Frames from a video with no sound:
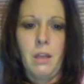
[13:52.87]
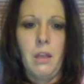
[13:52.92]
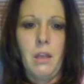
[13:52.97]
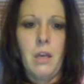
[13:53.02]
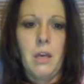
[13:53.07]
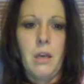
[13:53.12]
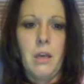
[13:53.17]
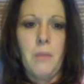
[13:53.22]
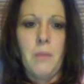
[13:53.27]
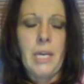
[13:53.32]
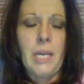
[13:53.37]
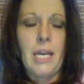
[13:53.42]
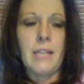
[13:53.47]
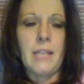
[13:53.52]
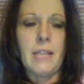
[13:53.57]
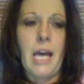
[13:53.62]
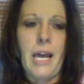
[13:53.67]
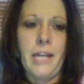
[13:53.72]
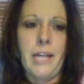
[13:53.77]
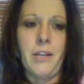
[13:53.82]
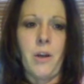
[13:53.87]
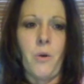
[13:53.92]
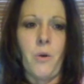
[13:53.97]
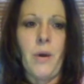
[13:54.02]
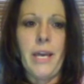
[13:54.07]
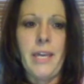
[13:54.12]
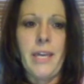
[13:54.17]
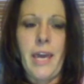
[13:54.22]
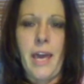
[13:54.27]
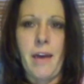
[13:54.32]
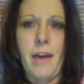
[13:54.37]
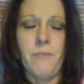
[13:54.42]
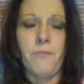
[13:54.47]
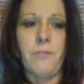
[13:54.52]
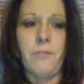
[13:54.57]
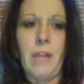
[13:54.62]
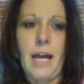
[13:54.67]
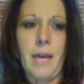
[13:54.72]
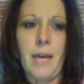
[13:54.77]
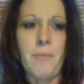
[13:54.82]
because I know I can't
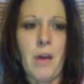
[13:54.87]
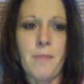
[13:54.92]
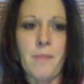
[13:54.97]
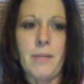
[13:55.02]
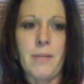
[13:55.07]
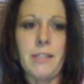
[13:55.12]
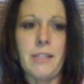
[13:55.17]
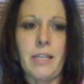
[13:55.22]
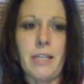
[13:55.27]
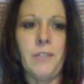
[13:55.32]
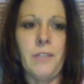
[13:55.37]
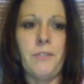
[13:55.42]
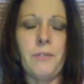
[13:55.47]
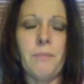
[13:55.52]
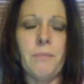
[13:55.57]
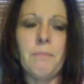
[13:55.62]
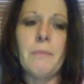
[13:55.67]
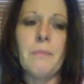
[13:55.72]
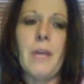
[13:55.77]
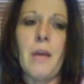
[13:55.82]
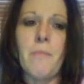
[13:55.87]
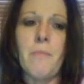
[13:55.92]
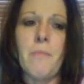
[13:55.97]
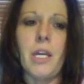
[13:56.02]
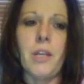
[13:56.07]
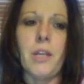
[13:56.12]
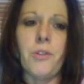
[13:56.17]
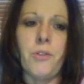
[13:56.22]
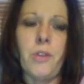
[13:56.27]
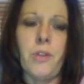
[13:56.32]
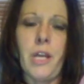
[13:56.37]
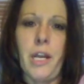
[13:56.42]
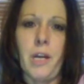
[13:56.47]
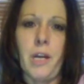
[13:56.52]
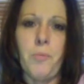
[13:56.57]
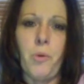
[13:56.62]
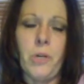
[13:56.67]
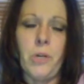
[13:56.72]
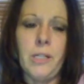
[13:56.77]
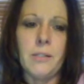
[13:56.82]
fly by myself and make it through the
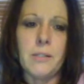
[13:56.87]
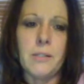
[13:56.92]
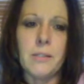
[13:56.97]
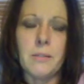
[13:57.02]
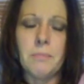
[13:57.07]
airports.